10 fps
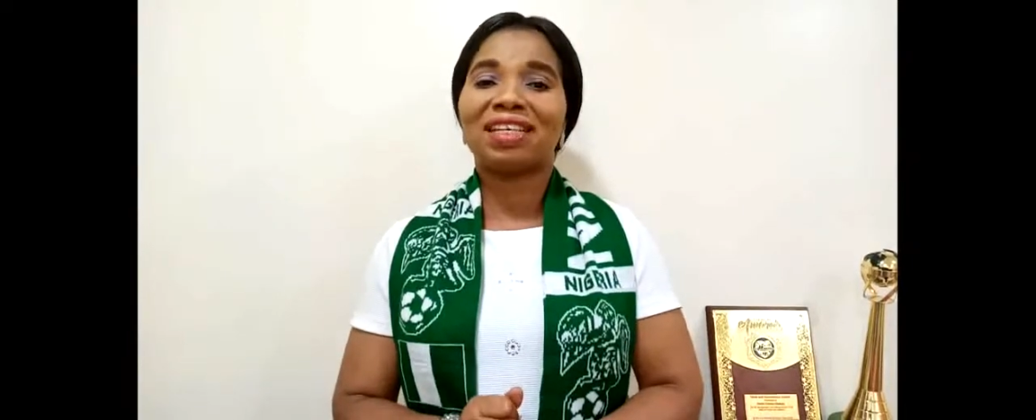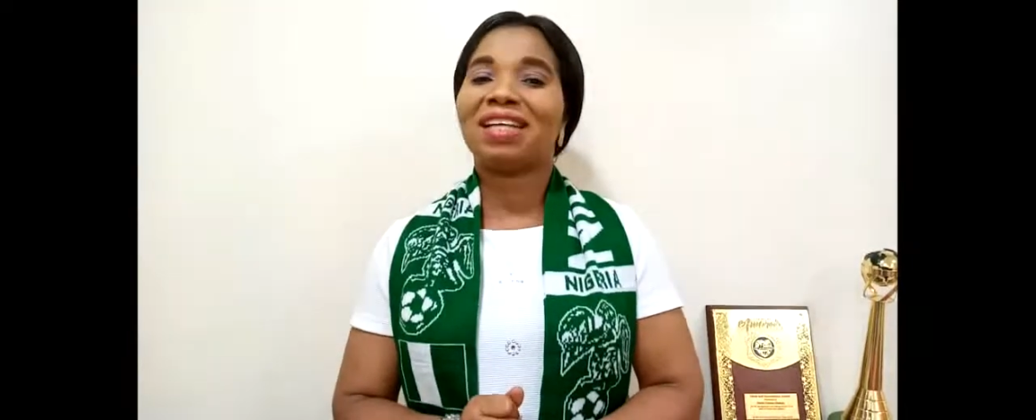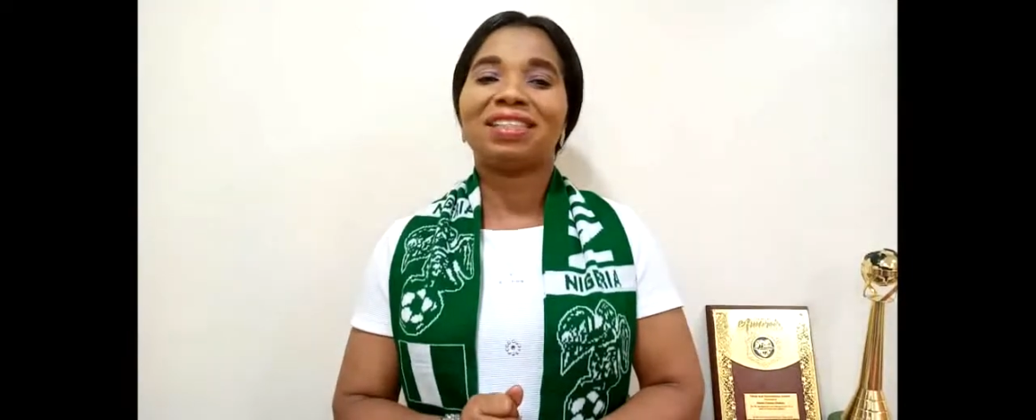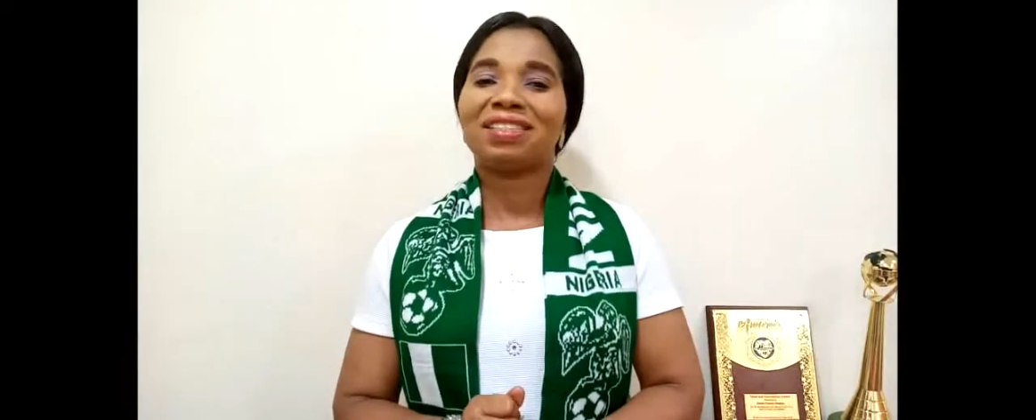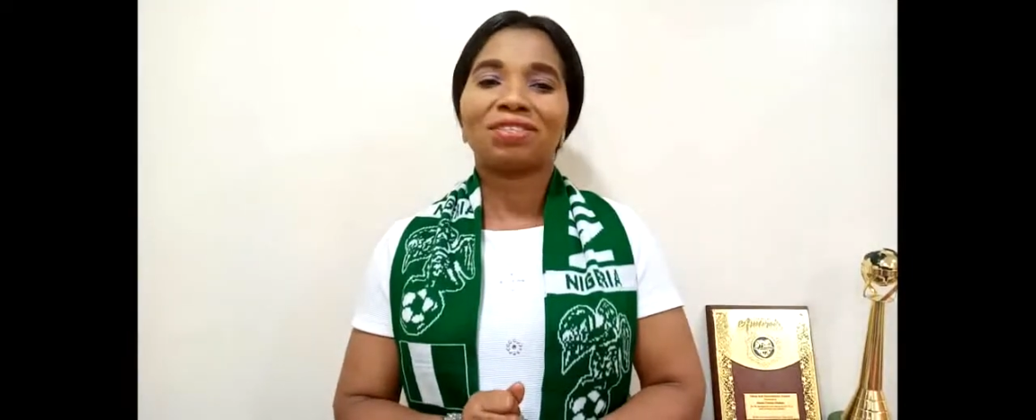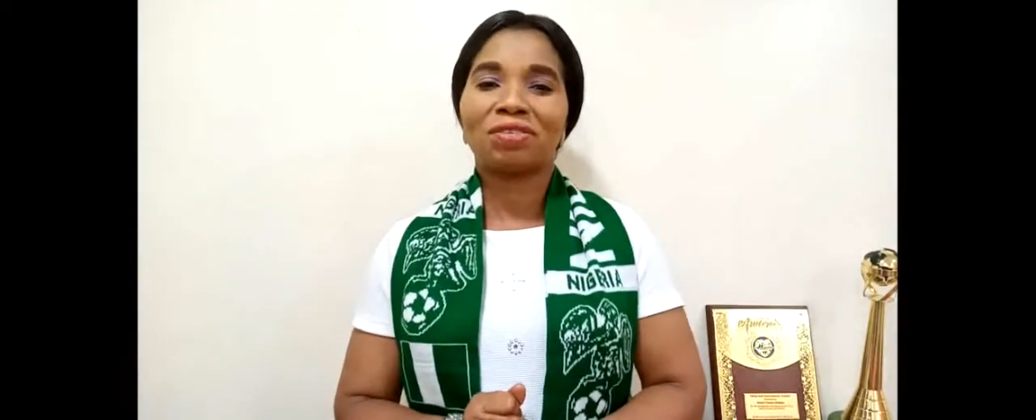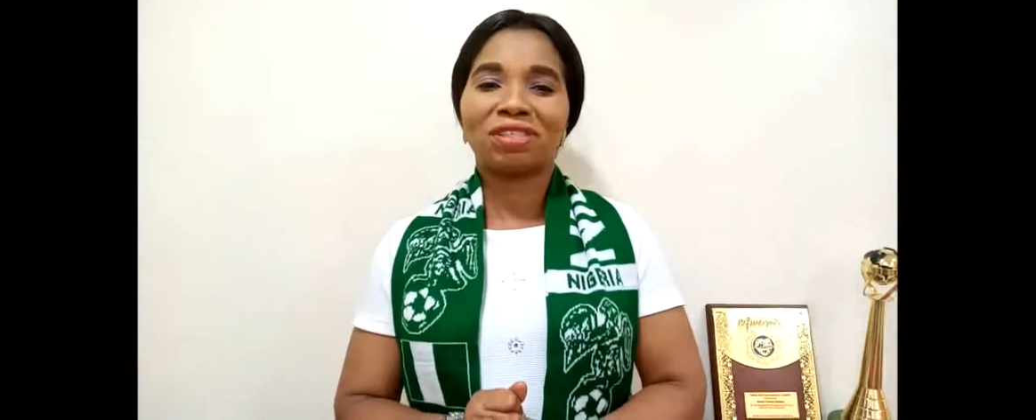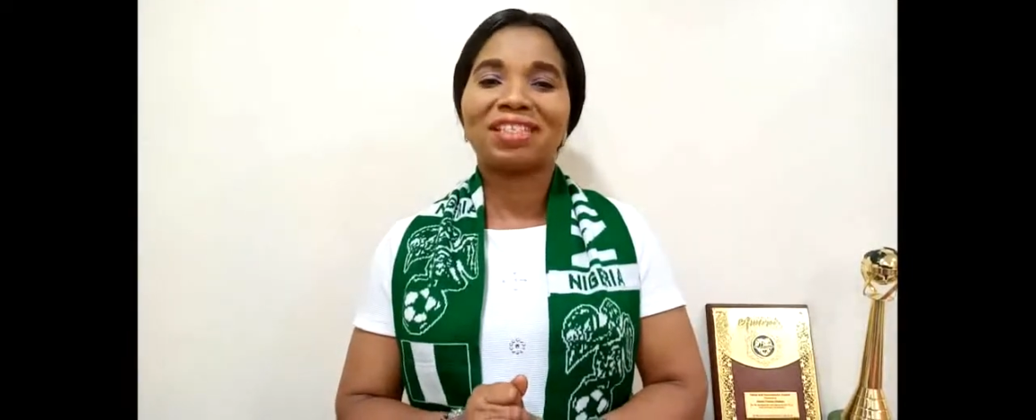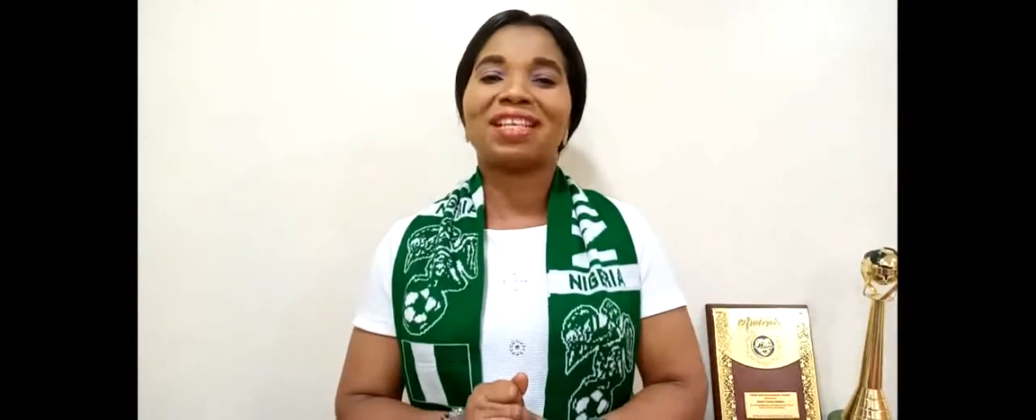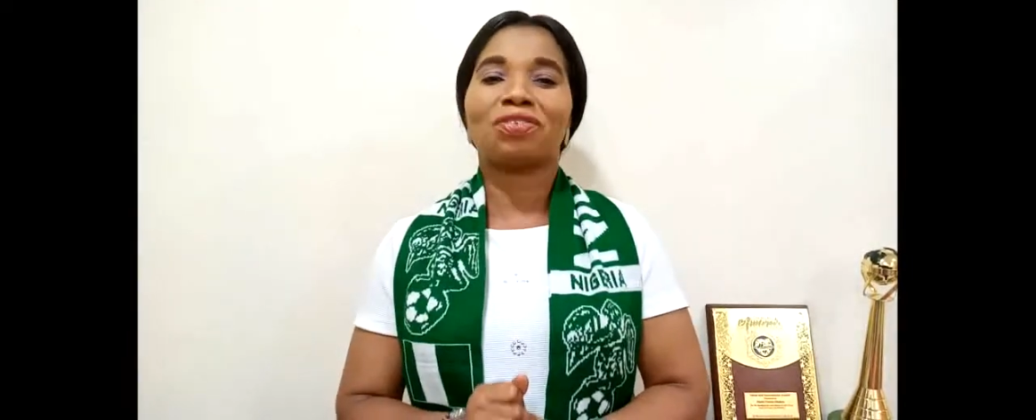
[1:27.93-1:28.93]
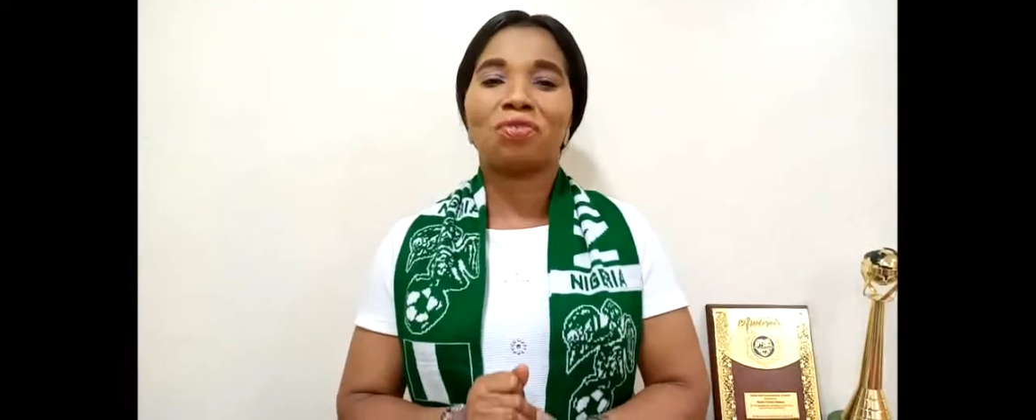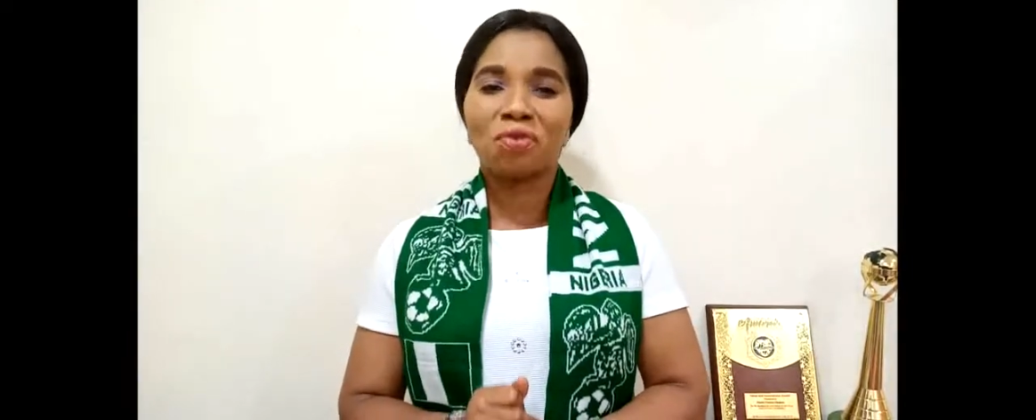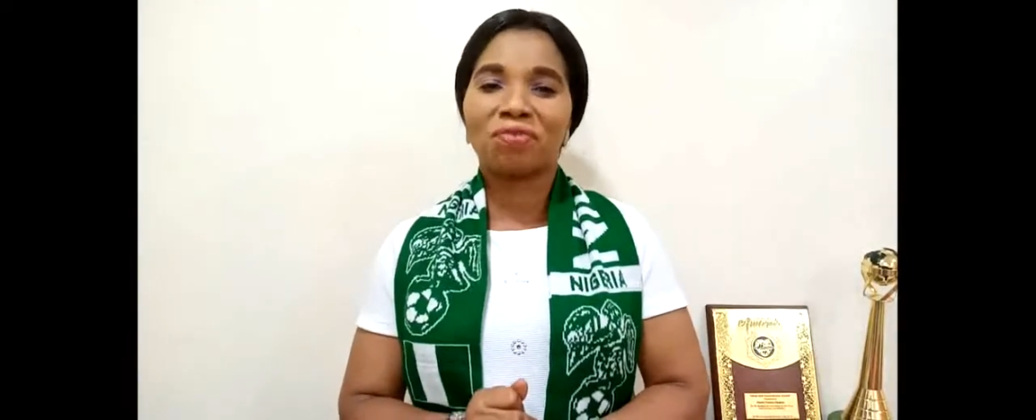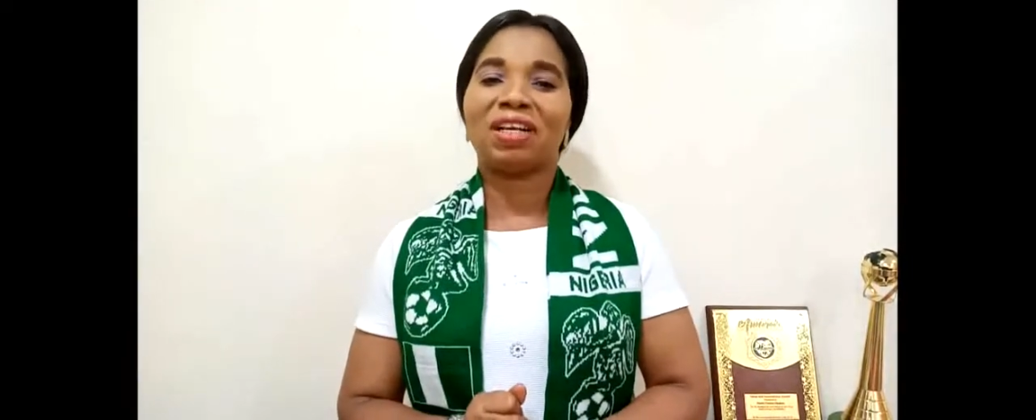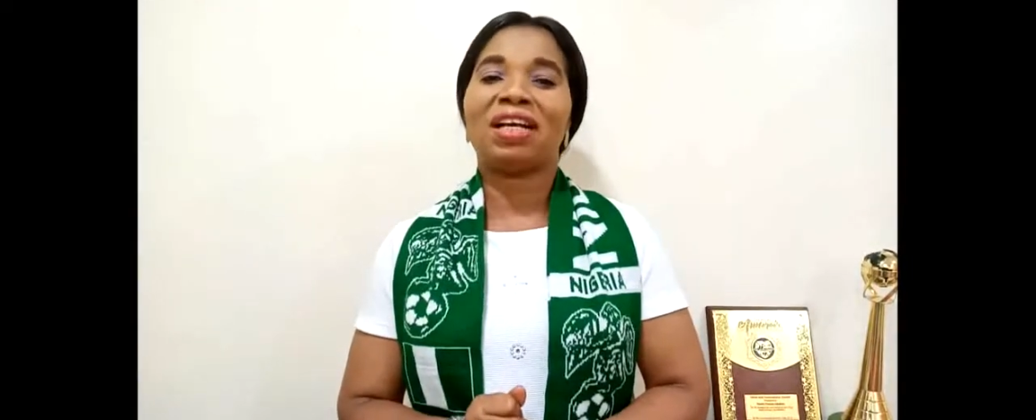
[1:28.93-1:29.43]
and it's not yet
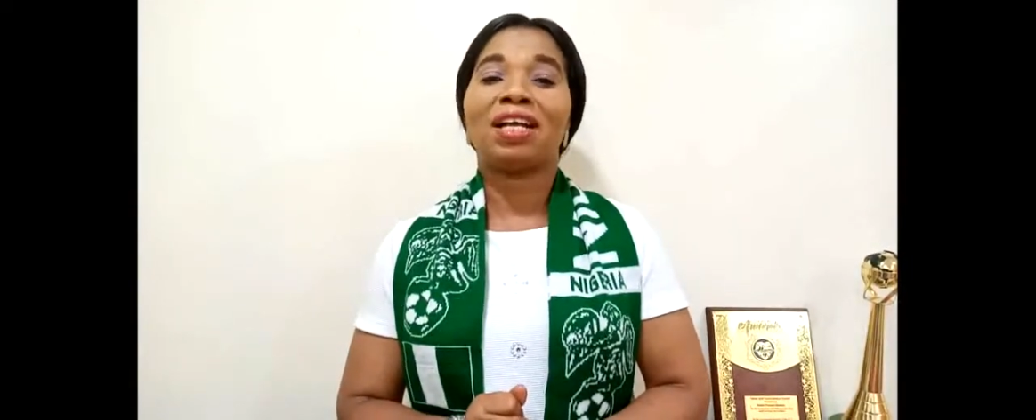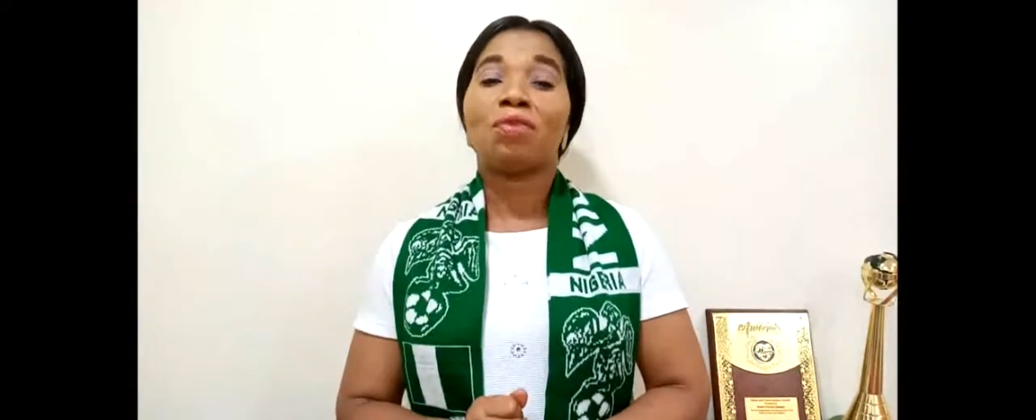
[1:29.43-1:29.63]
over.